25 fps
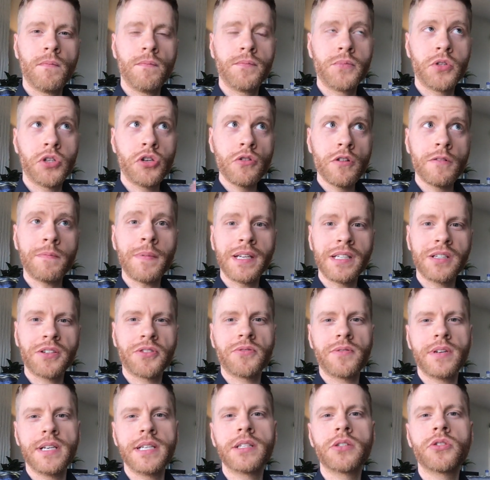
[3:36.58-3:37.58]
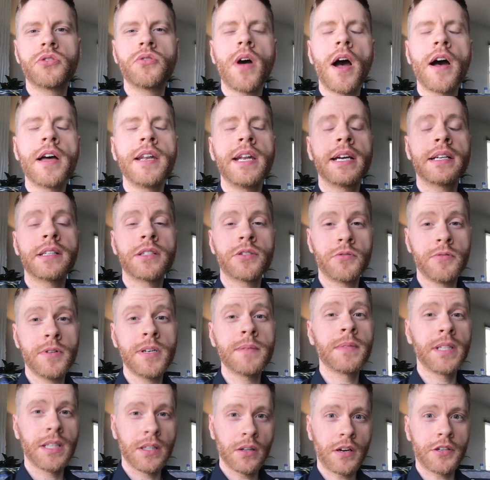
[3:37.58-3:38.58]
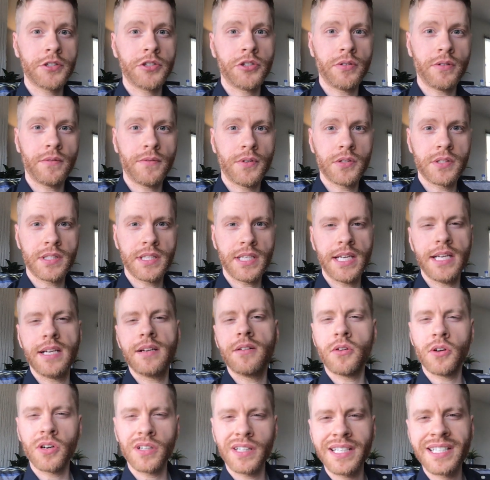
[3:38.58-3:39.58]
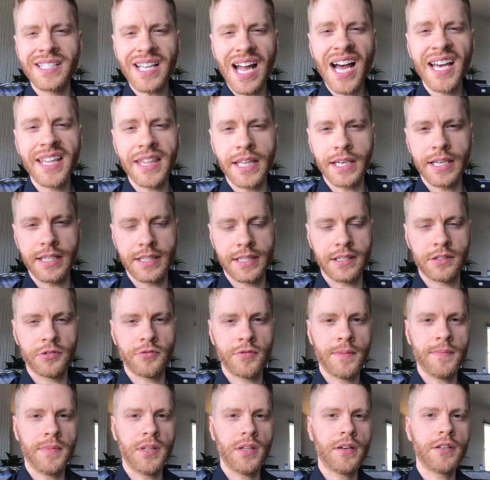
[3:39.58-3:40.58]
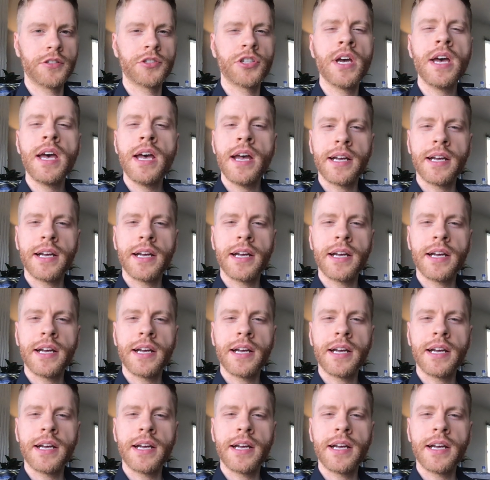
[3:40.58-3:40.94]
2 of my degrees to an extremely large university, or at least I think it's extremely large.